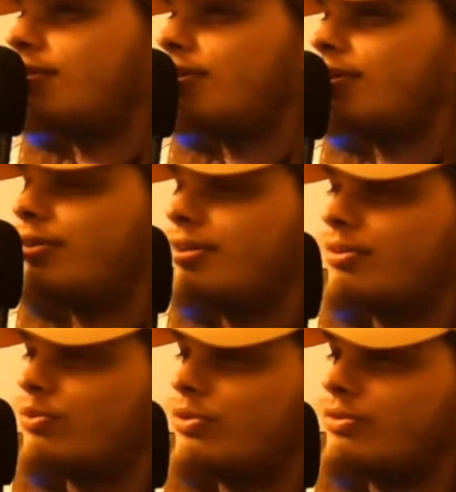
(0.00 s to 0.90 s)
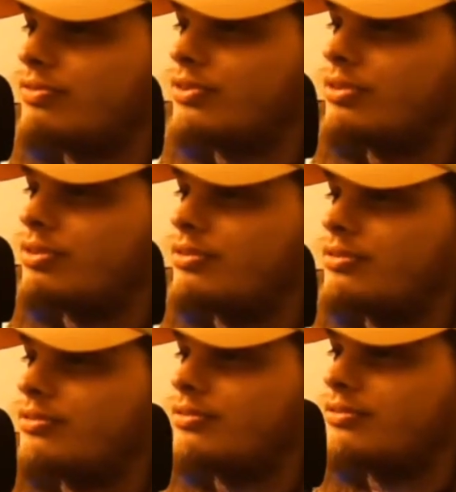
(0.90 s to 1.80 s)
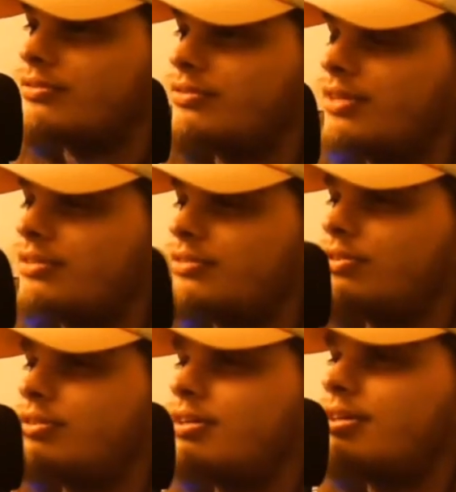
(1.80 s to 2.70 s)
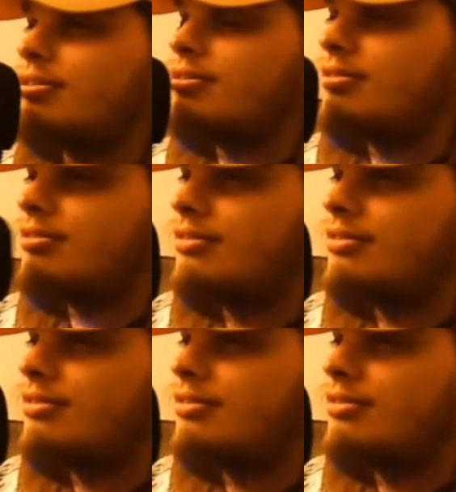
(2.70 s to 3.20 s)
Oh yeah, the um, real photo, not the, the dirt the guess. Real baby